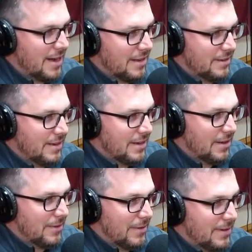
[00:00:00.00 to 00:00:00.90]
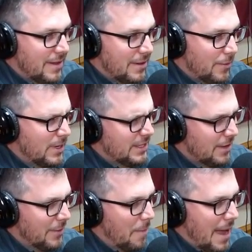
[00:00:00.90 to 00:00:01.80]
I want to say
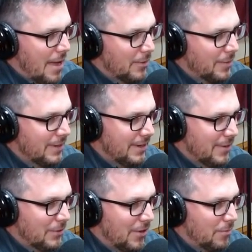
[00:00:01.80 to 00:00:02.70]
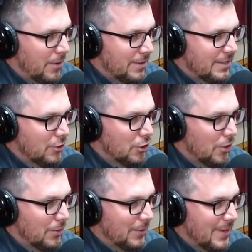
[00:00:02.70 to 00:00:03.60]
on the mound, but softball, it's in the
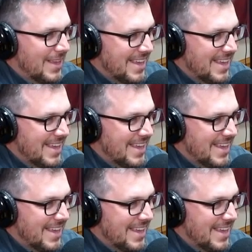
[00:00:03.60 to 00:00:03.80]
circle.